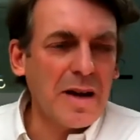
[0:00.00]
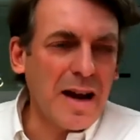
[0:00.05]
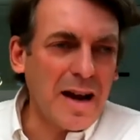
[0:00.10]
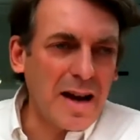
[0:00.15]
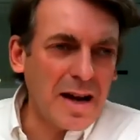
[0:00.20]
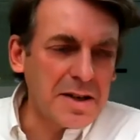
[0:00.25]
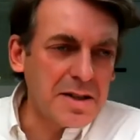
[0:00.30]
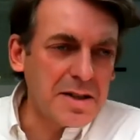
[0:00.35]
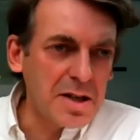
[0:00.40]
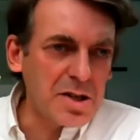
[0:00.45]

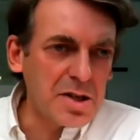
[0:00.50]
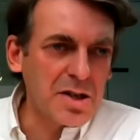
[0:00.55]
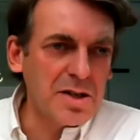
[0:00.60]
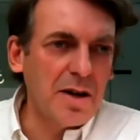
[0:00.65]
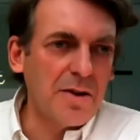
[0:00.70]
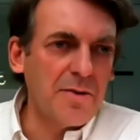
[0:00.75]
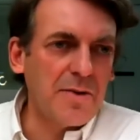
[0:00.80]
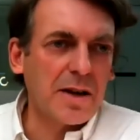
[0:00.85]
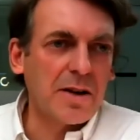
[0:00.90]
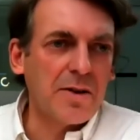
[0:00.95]
additional
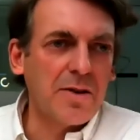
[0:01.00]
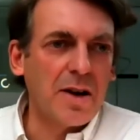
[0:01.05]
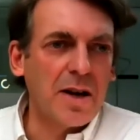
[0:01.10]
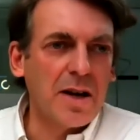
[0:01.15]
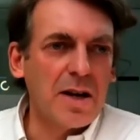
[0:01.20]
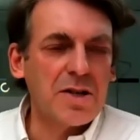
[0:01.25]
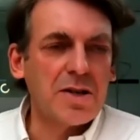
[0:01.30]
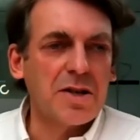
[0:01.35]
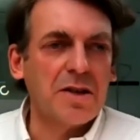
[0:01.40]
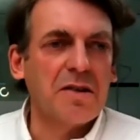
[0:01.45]

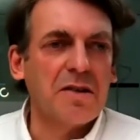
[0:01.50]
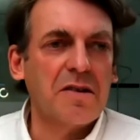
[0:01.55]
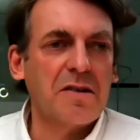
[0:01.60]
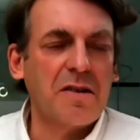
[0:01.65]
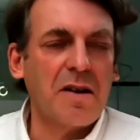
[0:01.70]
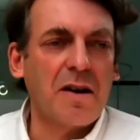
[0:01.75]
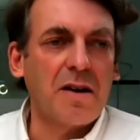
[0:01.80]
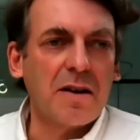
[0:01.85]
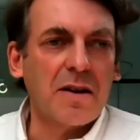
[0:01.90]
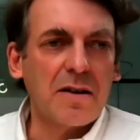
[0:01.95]
regulations
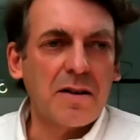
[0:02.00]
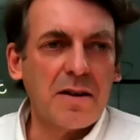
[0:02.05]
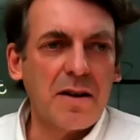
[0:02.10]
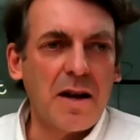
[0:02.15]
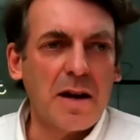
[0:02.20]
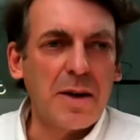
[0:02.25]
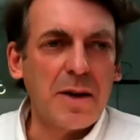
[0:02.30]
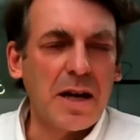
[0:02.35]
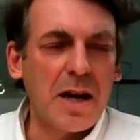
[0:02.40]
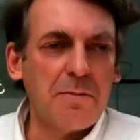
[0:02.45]
are
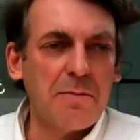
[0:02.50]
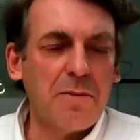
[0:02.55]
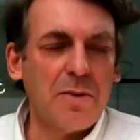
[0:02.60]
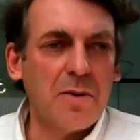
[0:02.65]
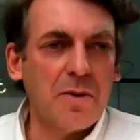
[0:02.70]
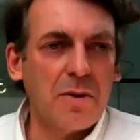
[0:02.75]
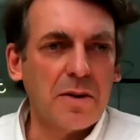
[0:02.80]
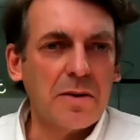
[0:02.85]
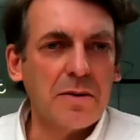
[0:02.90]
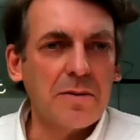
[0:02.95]
coming up,
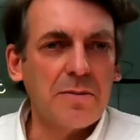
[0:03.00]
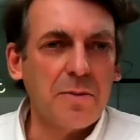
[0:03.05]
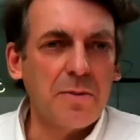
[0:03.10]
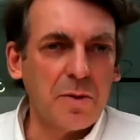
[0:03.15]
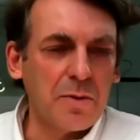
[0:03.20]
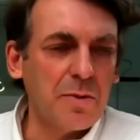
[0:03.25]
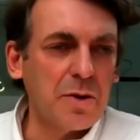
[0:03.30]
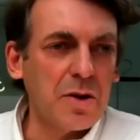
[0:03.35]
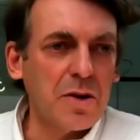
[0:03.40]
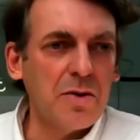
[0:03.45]
or
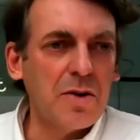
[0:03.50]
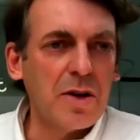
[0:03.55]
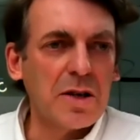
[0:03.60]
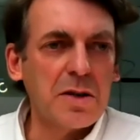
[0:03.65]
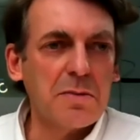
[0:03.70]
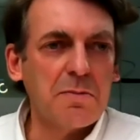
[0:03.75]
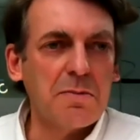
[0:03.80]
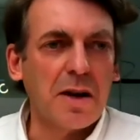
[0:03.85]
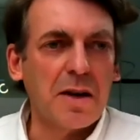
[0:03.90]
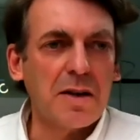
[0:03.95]
would you
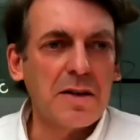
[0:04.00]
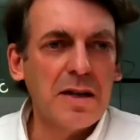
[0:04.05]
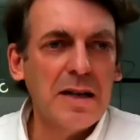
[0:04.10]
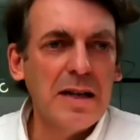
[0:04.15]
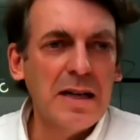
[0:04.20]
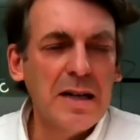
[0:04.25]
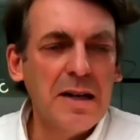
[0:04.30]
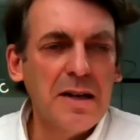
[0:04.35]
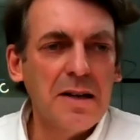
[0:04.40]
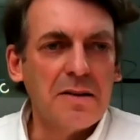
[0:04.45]
expect
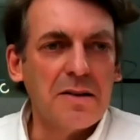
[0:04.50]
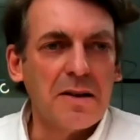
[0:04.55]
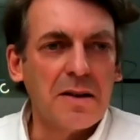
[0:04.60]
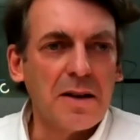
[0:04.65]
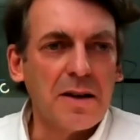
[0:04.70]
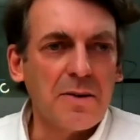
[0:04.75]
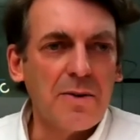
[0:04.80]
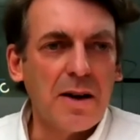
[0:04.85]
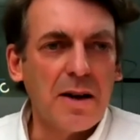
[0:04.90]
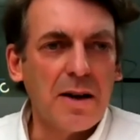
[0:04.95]
that
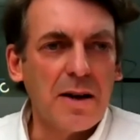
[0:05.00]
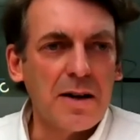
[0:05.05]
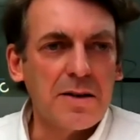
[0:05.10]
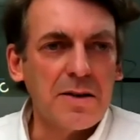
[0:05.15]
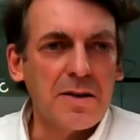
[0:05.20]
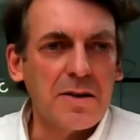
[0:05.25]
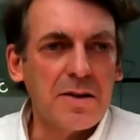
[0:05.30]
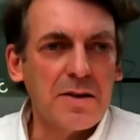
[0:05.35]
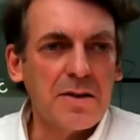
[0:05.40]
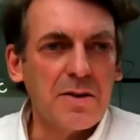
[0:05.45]
are
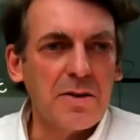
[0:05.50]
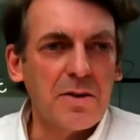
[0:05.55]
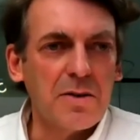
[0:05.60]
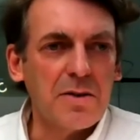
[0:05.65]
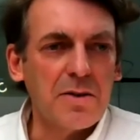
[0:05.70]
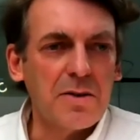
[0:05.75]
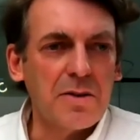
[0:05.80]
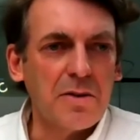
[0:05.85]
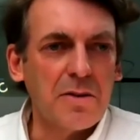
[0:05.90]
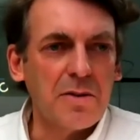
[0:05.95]
related
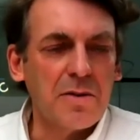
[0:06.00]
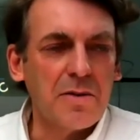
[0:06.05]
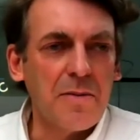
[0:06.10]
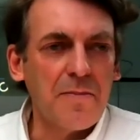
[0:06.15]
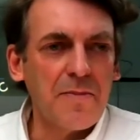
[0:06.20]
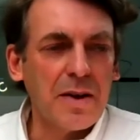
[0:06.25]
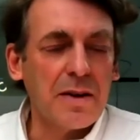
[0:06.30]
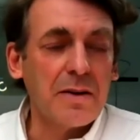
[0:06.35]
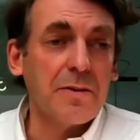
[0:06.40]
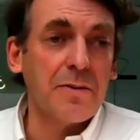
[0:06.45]

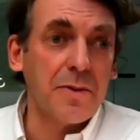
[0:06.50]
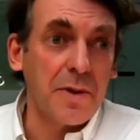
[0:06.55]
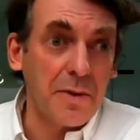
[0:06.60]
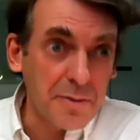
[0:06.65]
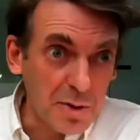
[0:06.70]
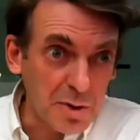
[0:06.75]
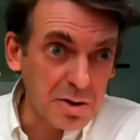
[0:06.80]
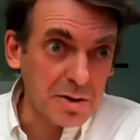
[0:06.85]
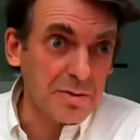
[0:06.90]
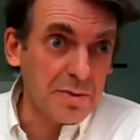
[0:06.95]
to
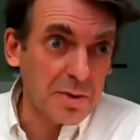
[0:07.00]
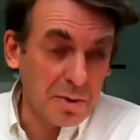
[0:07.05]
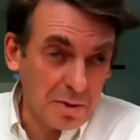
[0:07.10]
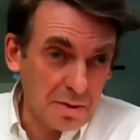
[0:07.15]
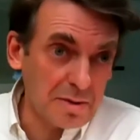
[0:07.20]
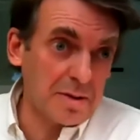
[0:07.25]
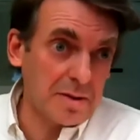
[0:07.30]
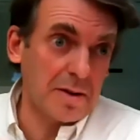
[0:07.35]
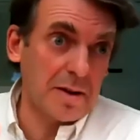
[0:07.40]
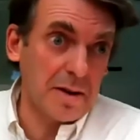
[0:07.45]
first of
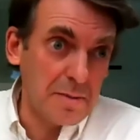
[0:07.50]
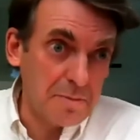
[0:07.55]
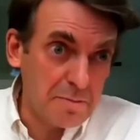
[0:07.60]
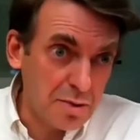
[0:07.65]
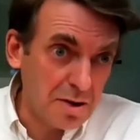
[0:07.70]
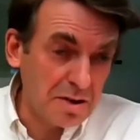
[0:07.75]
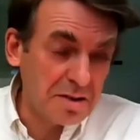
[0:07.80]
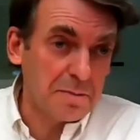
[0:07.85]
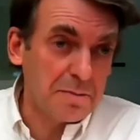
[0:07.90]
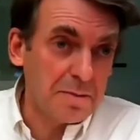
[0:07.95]
all, in
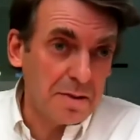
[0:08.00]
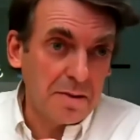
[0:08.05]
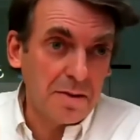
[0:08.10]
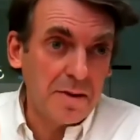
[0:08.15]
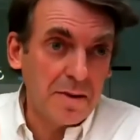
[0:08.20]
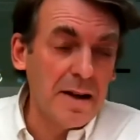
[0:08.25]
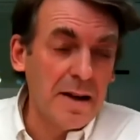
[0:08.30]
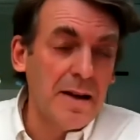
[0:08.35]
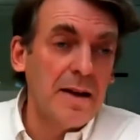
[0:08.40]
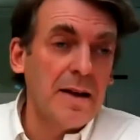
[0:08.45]

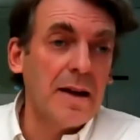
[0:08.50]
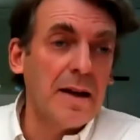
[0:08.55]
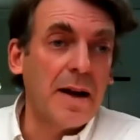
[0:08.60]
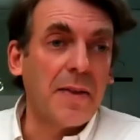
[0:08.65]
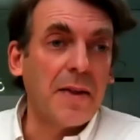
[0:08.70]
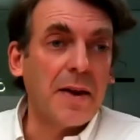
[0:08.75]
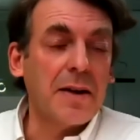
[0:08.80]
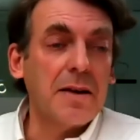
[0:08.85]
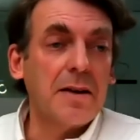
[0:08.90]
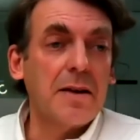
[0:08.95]
principle, and
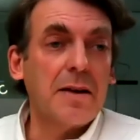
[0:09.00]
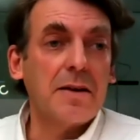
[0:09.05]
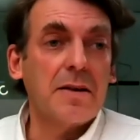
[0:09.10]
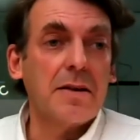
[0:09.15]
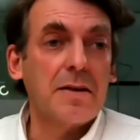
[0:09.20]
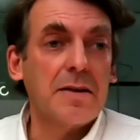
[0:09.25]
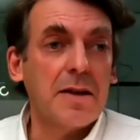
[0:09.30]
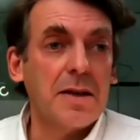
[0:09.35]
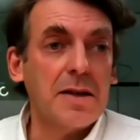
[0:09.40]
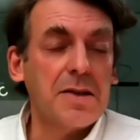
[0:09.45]
then
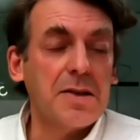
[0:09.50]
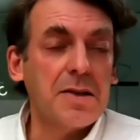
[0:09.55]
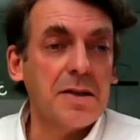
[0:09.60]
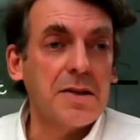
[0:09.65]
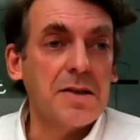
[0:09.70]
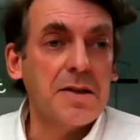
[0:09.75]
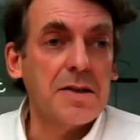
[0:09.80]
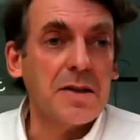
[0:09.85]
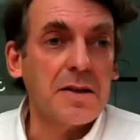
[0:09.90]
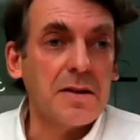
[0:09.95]
Dennis
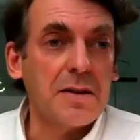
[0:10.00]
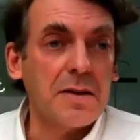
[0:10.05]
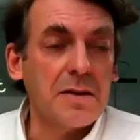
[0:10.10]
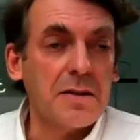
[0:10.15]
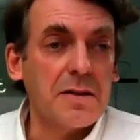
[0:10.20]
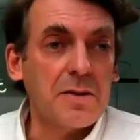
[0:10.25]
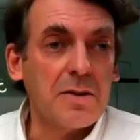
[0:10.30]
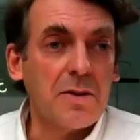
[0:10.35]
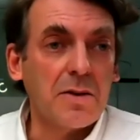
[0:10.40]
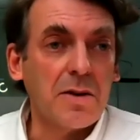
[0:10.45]
is
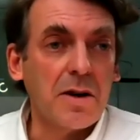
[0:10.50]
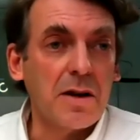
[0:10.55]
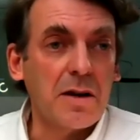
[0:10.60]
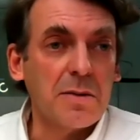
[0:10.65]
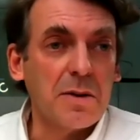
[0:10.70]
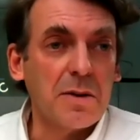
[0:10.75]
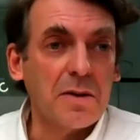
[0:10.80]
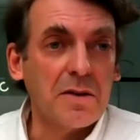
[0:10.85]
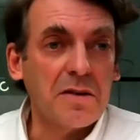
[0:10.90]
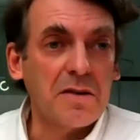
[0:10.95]
talking
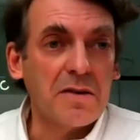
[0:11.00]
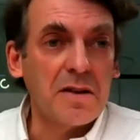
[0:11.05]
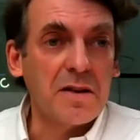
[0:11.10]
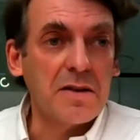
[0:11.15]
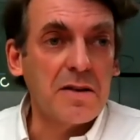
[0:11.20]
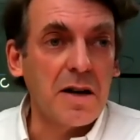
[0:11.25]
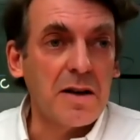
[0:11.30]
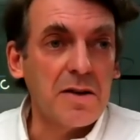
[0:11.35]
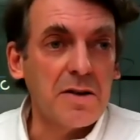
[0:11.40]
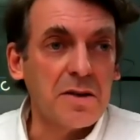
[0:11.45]
about the
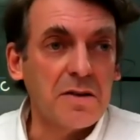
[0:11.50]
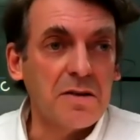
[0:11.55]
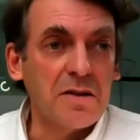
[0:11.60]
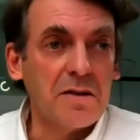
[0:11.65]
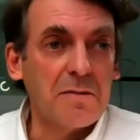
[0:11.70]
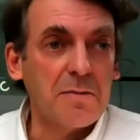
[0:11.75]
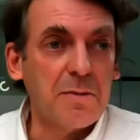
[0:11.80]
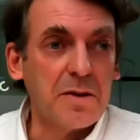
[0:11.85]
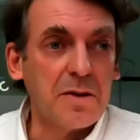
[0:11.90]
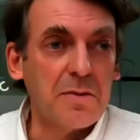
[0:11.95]
tensions
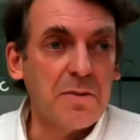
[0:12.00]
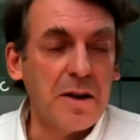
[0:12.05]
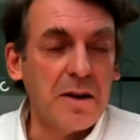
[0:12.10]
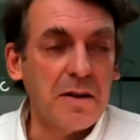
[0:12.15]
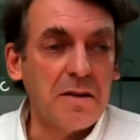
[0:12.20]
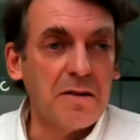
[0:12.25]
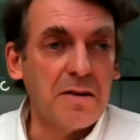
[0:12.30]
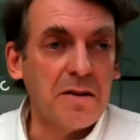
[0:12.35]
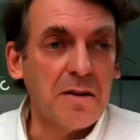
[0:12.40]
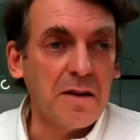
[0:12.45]
between
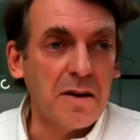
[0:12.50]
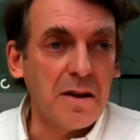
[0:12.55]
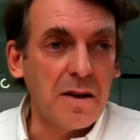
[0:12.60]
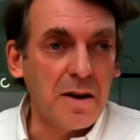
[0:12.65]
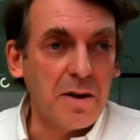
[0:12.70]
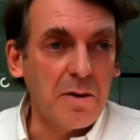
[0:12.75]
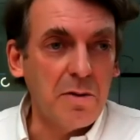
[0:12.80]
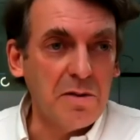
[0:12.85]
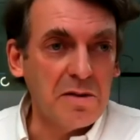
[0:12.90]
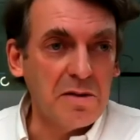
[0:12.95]
the
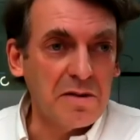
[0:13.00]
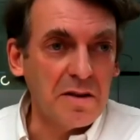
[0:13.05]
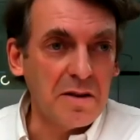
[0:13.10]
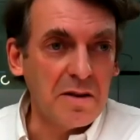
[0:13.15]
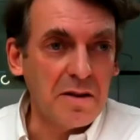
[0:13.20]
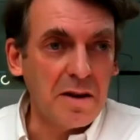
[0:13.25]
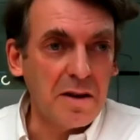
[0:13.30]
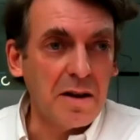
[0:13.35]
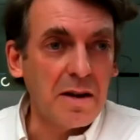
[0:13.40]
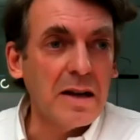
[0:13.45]

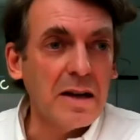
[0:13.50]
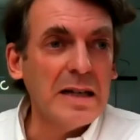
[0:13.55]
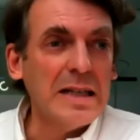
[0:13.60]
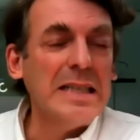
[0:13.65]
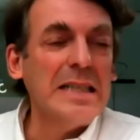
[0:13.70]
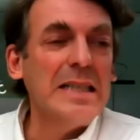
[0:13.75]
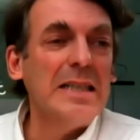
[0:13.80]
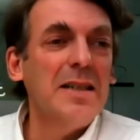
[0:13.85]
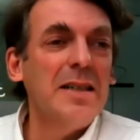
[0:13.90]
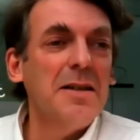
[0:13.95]

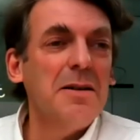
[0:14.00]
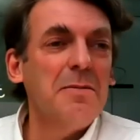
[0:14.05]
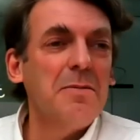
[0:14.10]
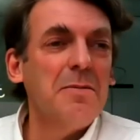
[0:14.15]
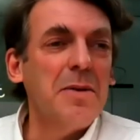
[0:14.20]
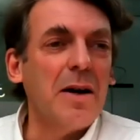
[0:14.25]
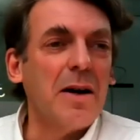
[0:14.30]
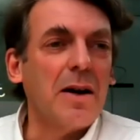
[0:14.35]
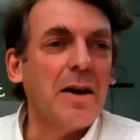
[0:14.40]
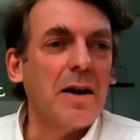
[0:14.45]

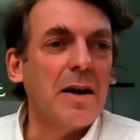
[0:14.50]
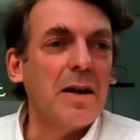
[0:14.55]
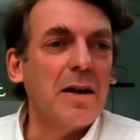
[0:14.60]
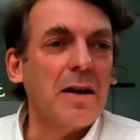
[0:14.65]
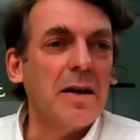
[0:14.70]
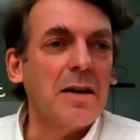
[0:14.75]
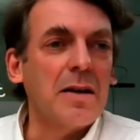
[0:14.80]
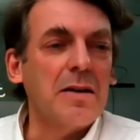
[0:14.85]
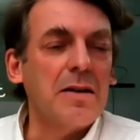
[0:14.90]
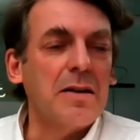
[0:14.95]
USDPR
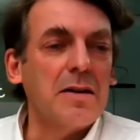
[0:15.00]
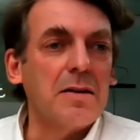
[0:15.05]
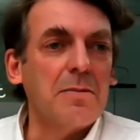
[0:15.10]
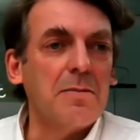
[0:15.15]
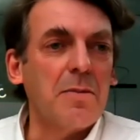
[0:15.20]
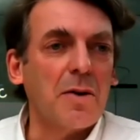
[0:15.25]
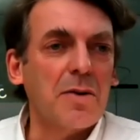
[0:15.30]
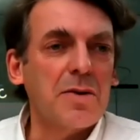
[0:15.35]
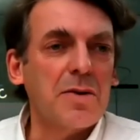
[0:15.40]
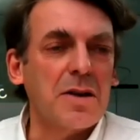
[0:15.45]
and
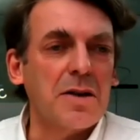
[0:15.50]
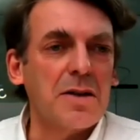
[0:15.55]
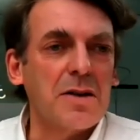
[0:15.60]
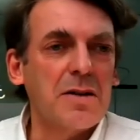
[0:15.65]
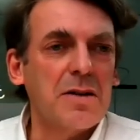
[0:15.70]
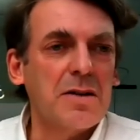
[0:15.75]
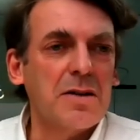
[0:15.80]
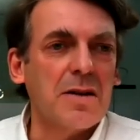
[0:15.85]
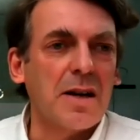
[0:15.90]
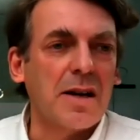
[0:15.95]
blockchain
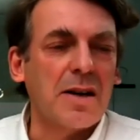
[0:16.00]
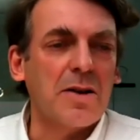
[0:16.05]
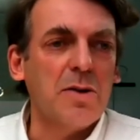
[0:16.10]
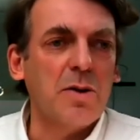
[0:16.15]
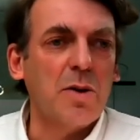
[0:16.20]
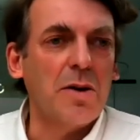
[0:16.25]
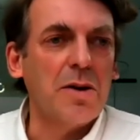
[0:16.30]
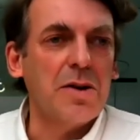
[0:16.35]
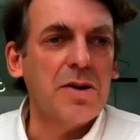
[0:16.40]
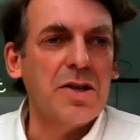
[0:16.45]

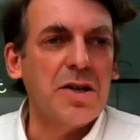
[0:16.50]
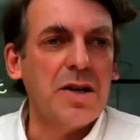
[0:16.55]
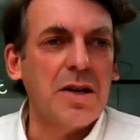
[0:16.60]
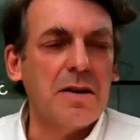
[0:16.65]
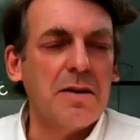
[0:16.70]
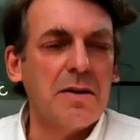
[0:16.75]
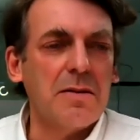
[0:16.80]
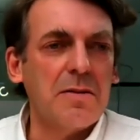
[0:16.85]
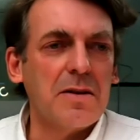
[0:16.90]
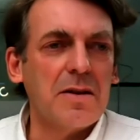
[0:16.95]

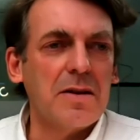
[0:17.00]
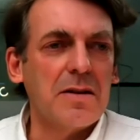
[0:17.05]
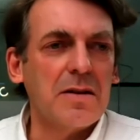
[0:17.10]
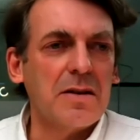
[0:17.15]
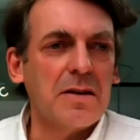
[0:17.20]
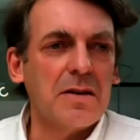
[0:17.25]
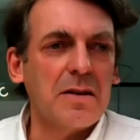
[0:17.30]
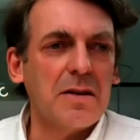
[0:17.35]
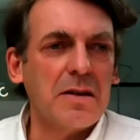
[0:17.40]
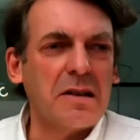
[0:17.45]
technology
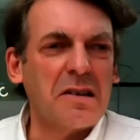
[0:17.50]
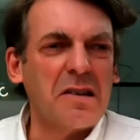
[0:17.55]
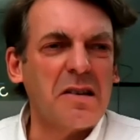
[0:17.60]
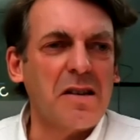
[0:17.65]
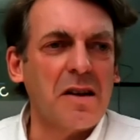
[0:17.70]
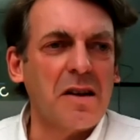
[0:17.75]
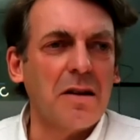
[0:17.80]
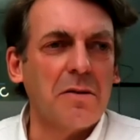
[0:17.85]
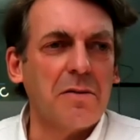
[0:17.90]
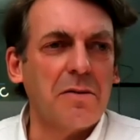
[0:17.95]

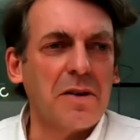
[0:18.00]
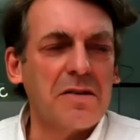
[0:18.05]
itself.